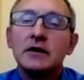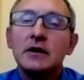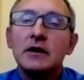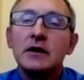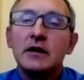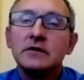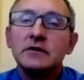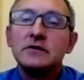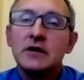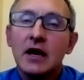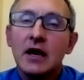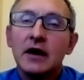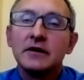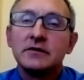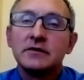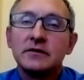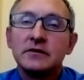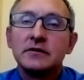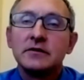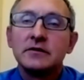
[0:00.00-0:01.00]

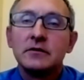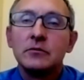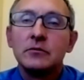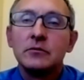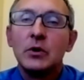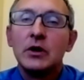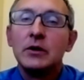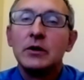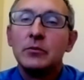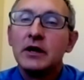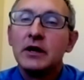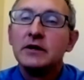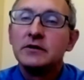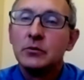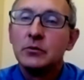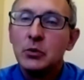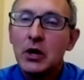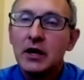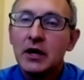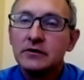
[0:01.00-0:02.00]
yes, but it
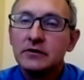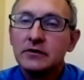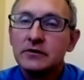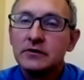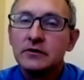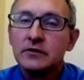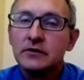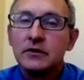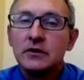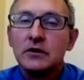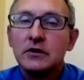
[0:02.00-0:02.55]
depends.